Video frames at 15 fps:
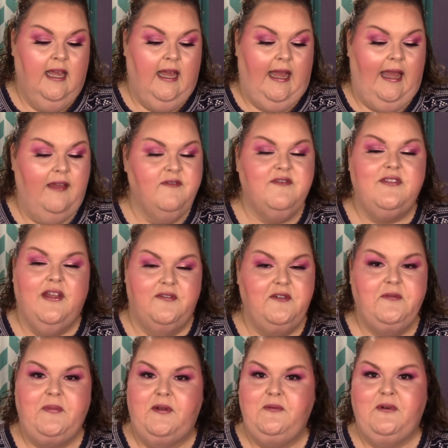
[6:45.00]
I've
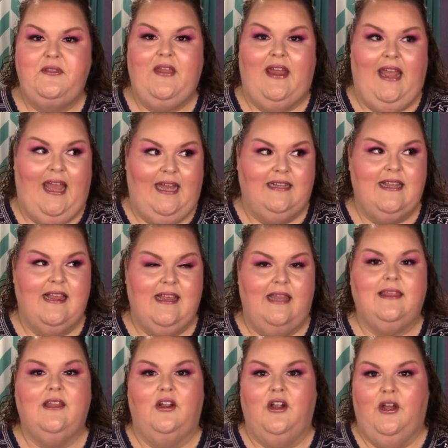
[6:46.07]
never been one that had to
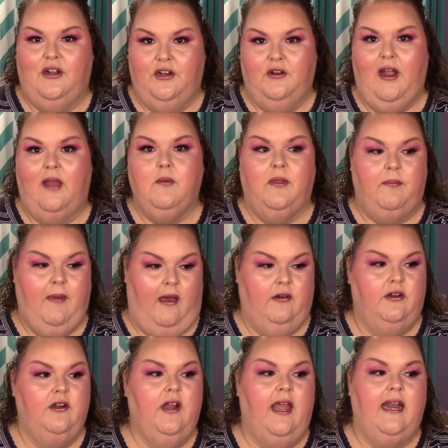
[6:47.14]
set their under eye with
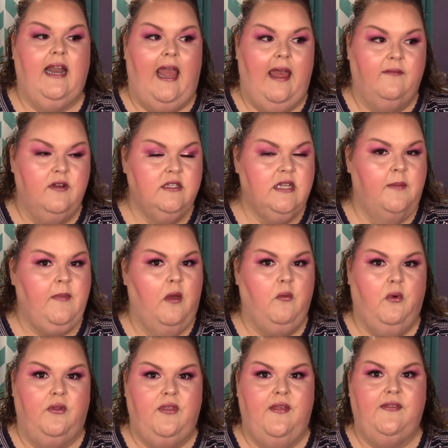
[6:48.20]
powder, and every time I
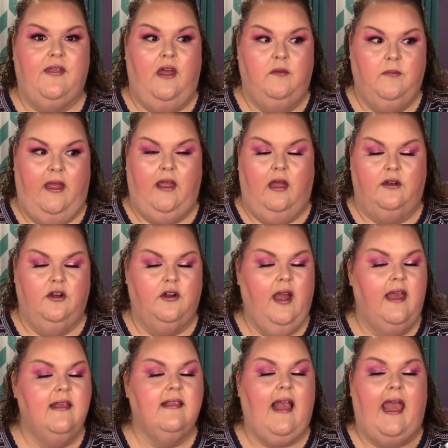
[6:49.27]
wore this on my under
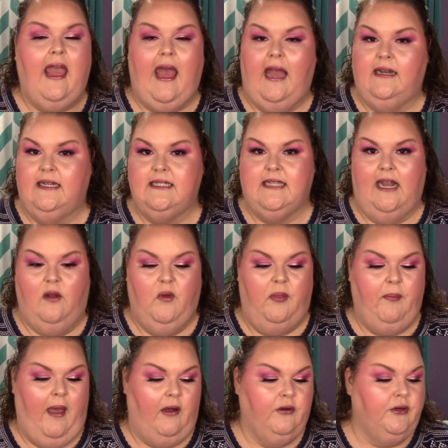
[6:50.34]
eyes, I had to set it
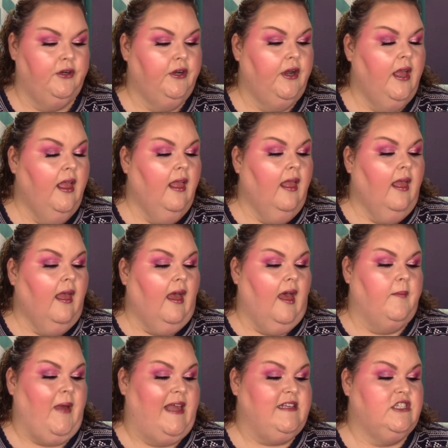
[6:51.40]
with powder.
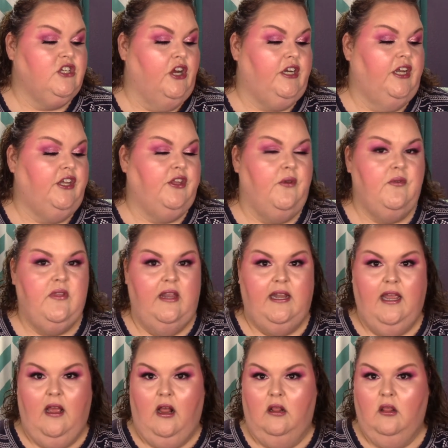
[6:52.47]
Um, I started using
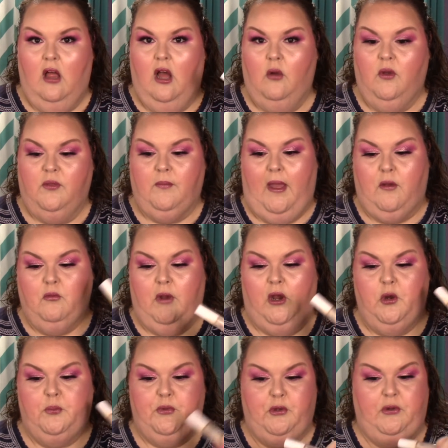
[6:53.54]
it along with my
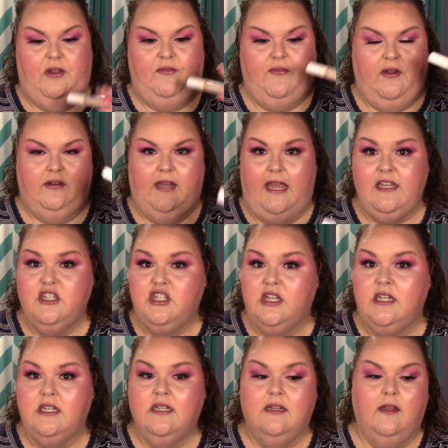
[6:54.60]
Rare Beauty
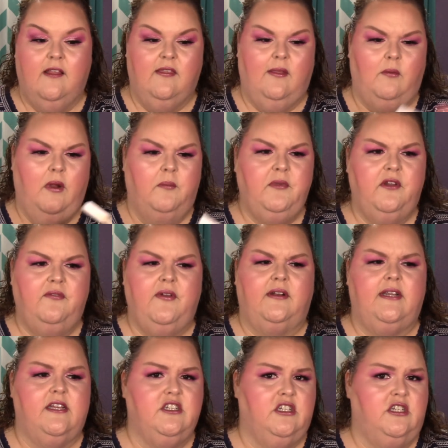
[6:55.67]
foundation because the Rare Beauty
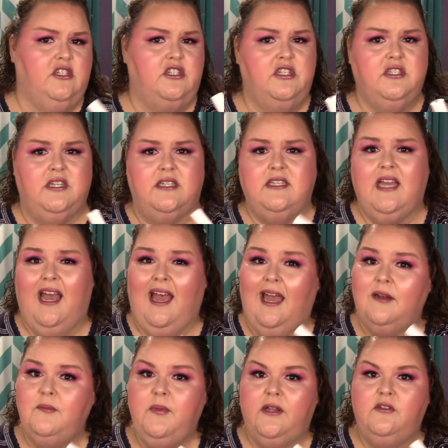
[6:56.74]
foundation is just a
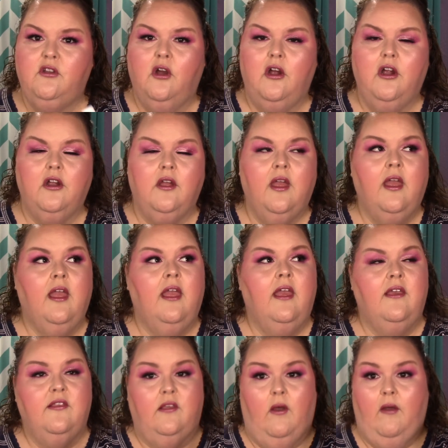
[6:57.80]
tad bit dark.
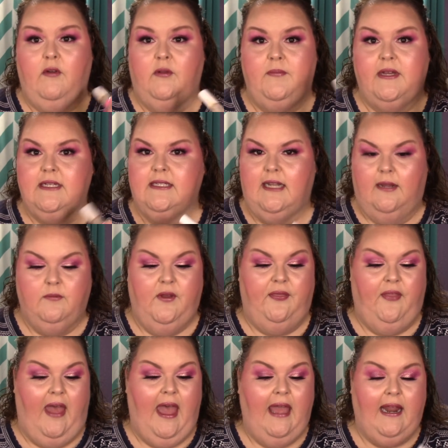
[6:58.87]
So I would mix it in with
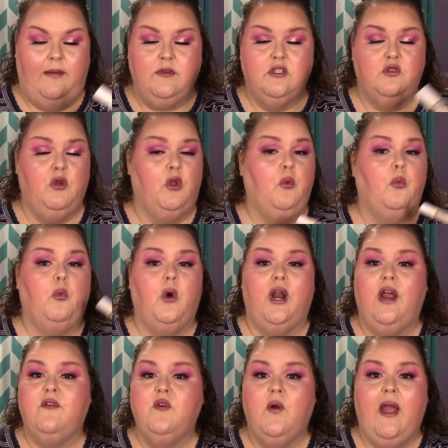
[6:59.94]
that. I was doing
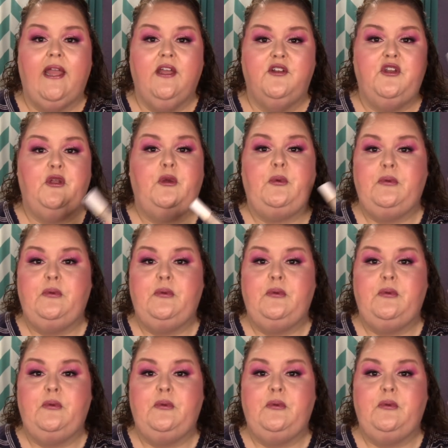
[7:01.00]
whatever I could do